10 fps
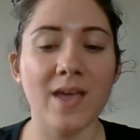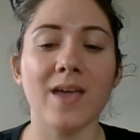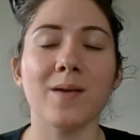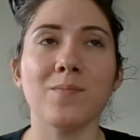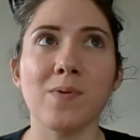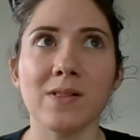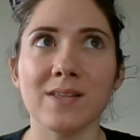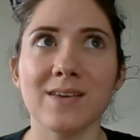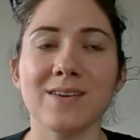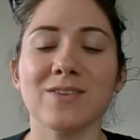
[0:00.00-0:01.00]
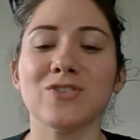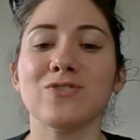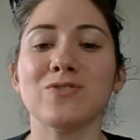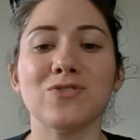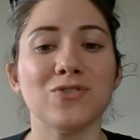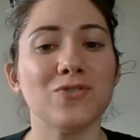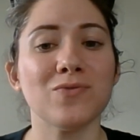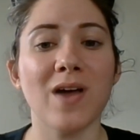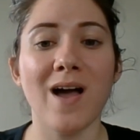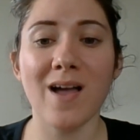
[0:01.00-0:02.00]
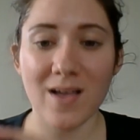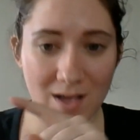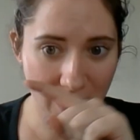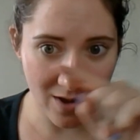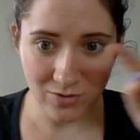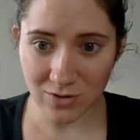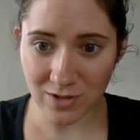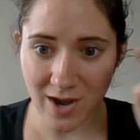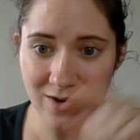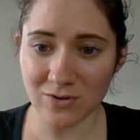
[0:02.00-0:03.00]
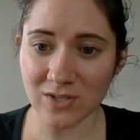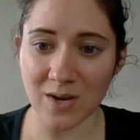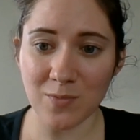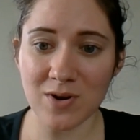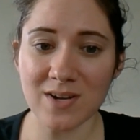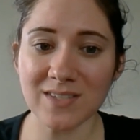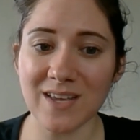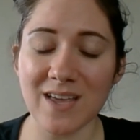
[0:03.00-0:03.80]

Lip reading: And please do not underline your summaries.